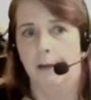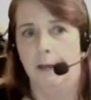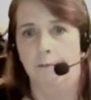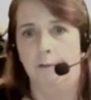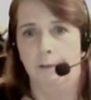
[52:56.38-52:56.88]

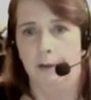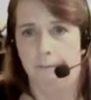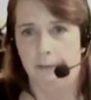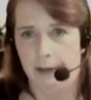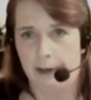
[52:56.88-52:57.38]
he would
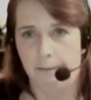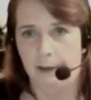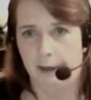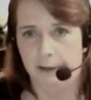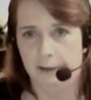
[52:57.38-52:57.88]
name the
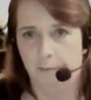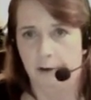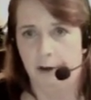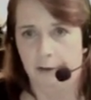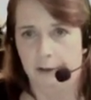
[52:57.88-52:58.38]
next one
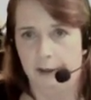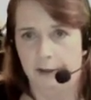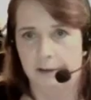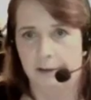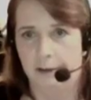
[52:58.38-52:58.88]
on the
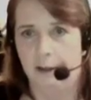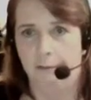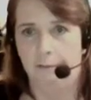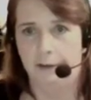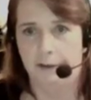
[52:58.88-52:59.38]
list, and they
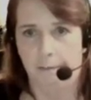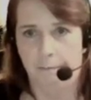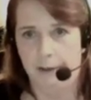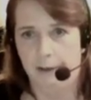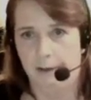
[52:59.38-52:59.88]
would
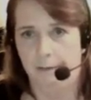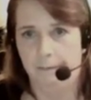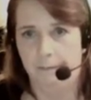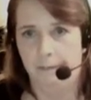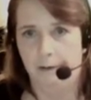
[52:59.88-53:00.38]
step in.
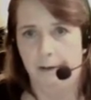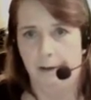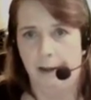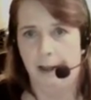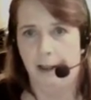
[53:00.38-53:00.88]

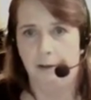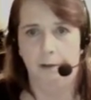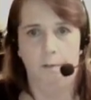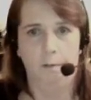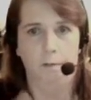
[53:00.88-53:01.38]
And
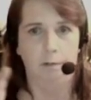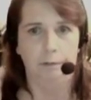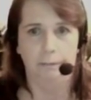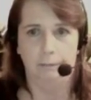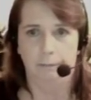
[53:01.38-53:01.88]
the
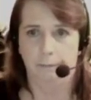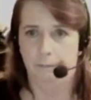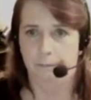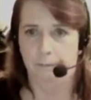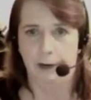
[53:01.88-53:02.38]
whole
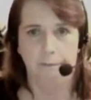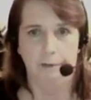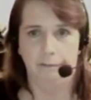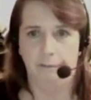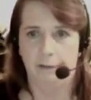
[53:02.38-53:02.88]

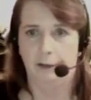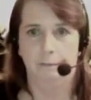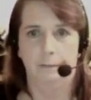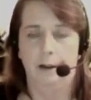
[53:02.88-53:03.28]
brainwave thing